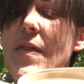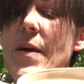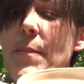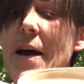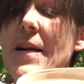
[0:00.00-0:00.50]
The
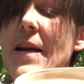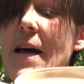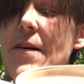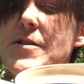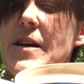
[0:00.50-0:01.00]
man
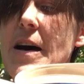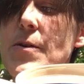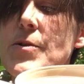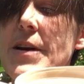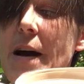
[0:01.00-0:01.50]
laughs
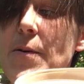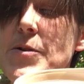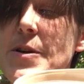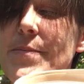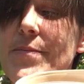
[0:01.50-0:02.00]
out
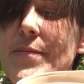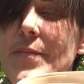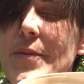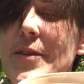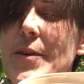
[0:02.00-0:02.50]
loud.
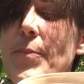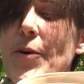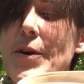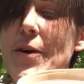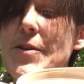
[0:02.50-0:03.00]
The
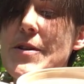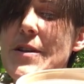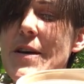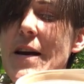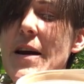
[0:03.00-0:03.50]
boy nods
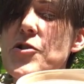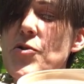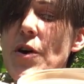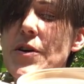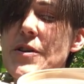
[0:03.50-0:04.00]
and
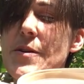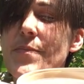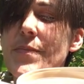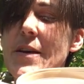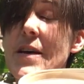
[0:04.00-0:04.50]
shrugs.
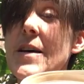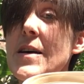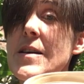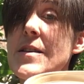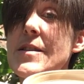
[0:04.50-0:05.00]

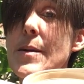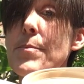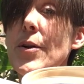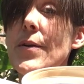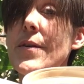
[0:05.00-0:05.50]

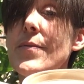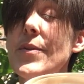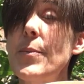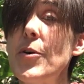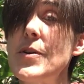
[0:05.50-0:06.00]
Simple,
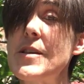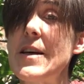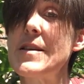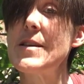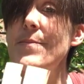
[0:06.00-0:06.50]
the boy
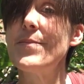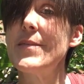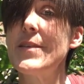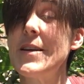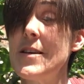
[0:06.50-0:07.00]
says.
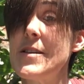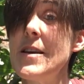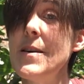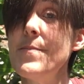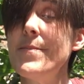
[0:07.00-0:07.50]
See?